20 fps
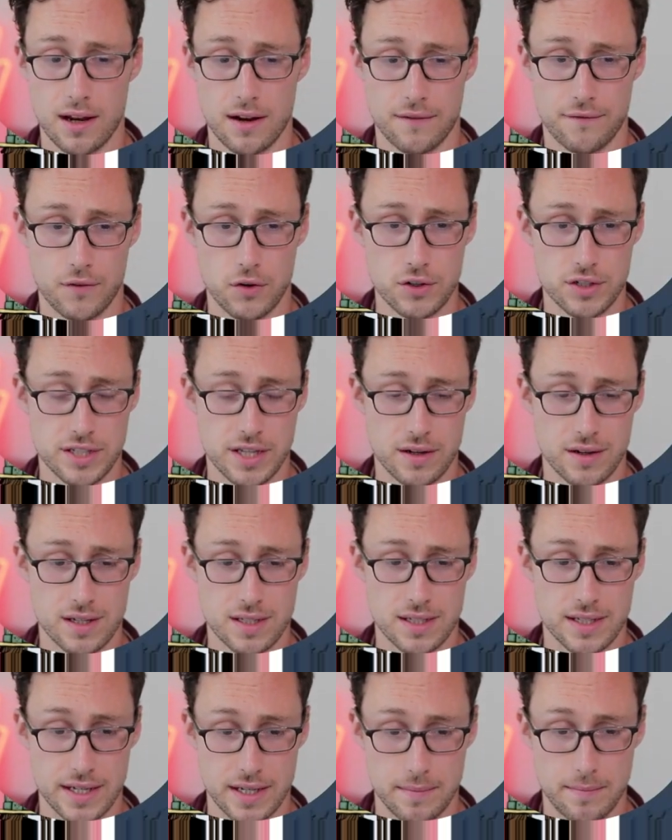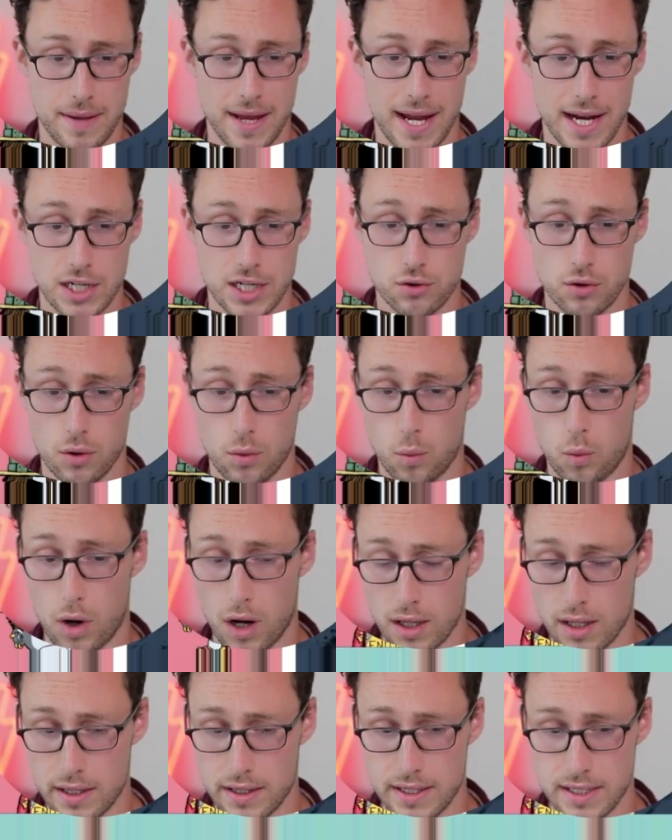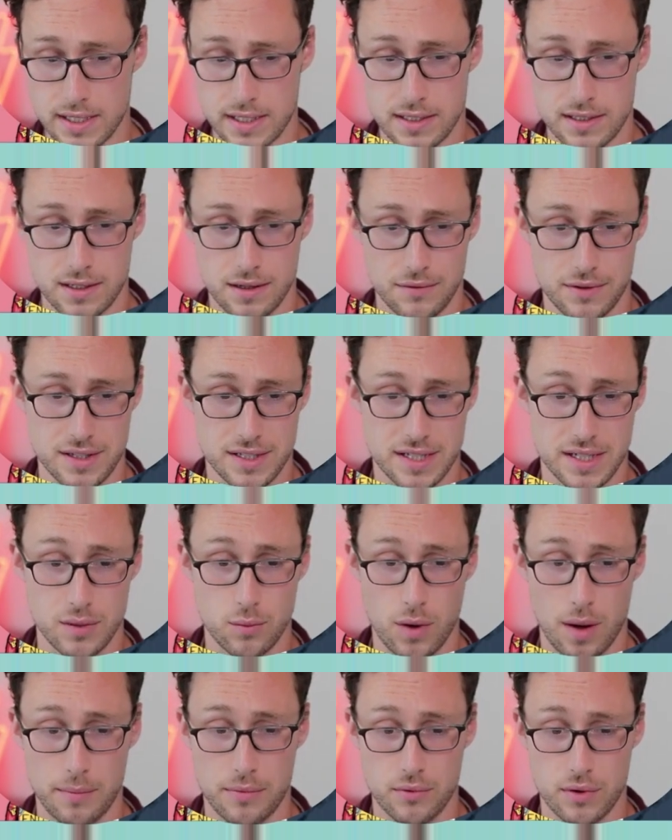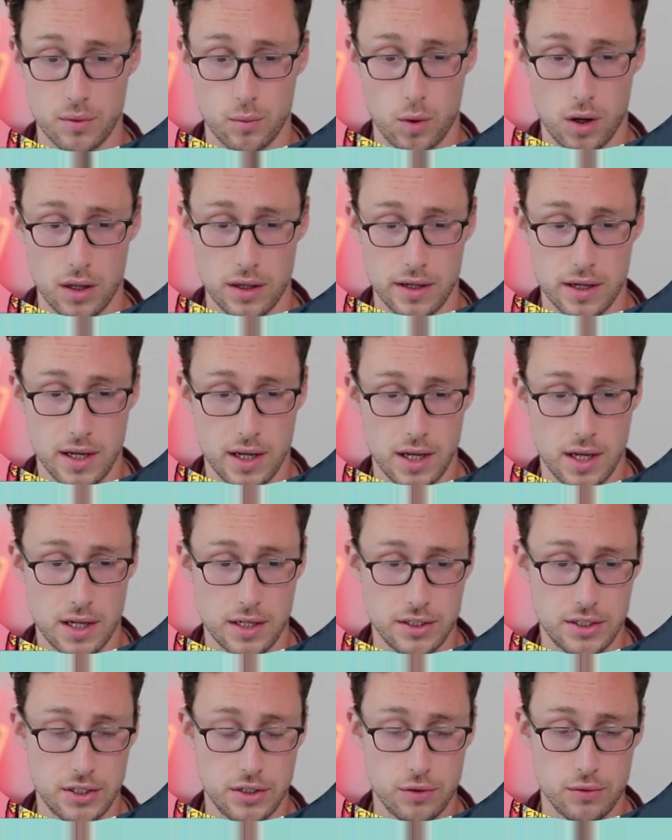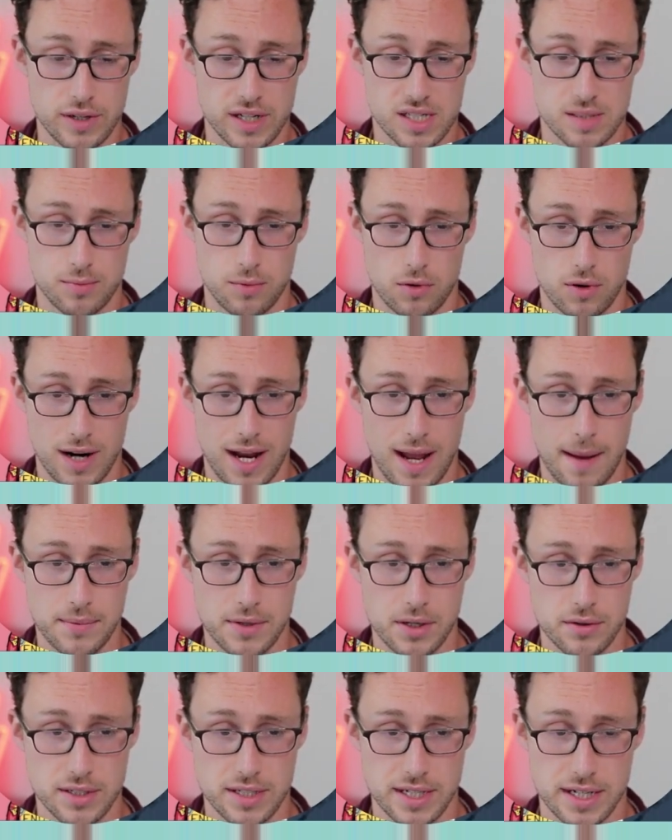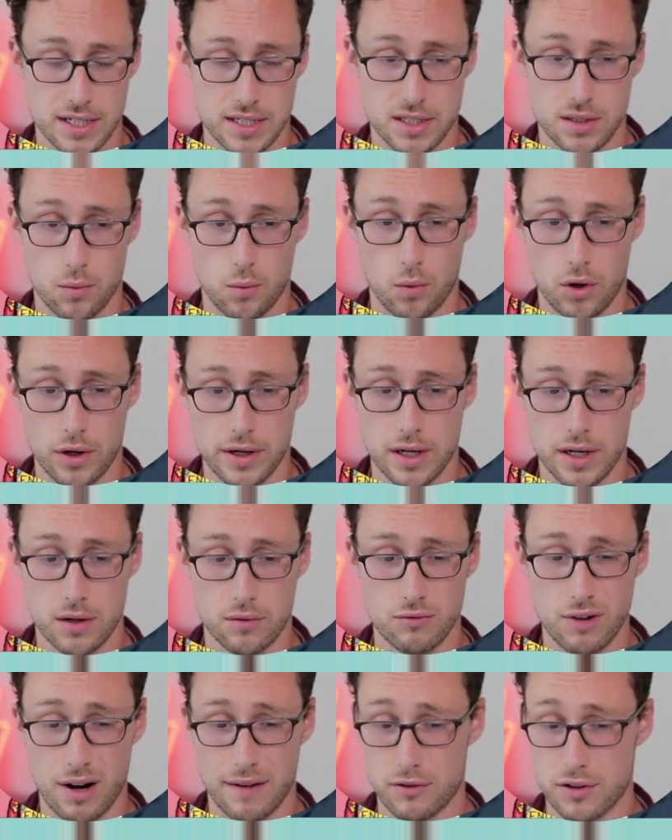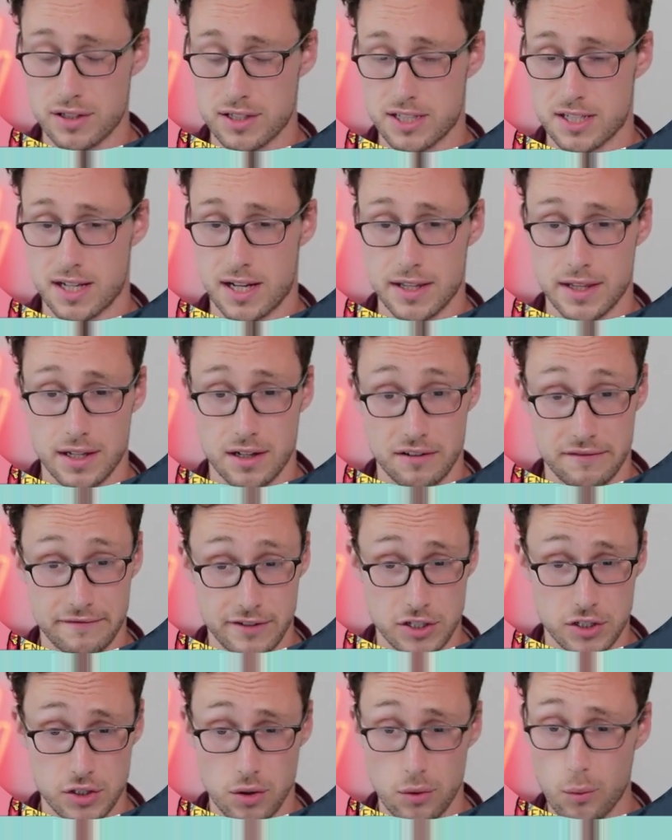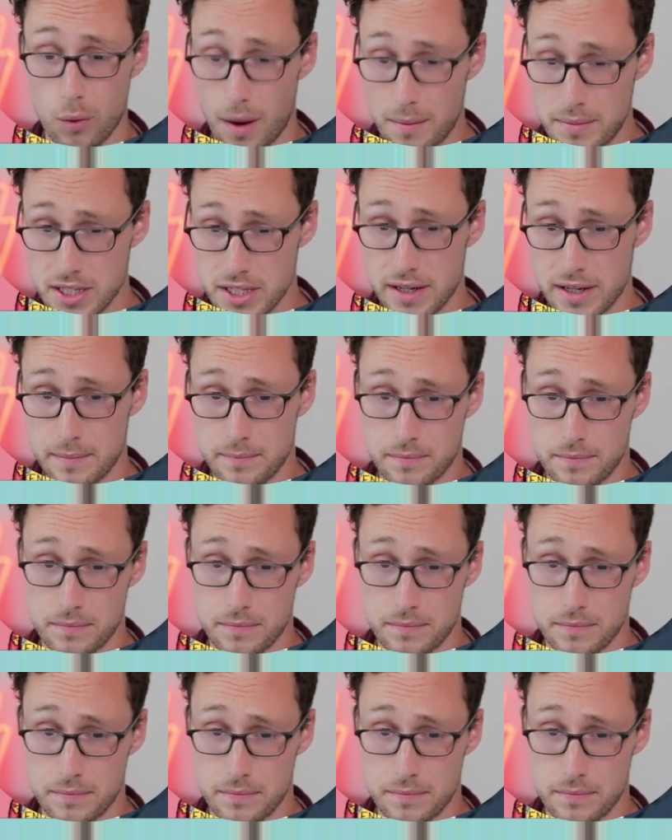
First, there is the Petra wallet. This is known as the Web3 wallet to explore Aptos, and it's the one referenced on their official website.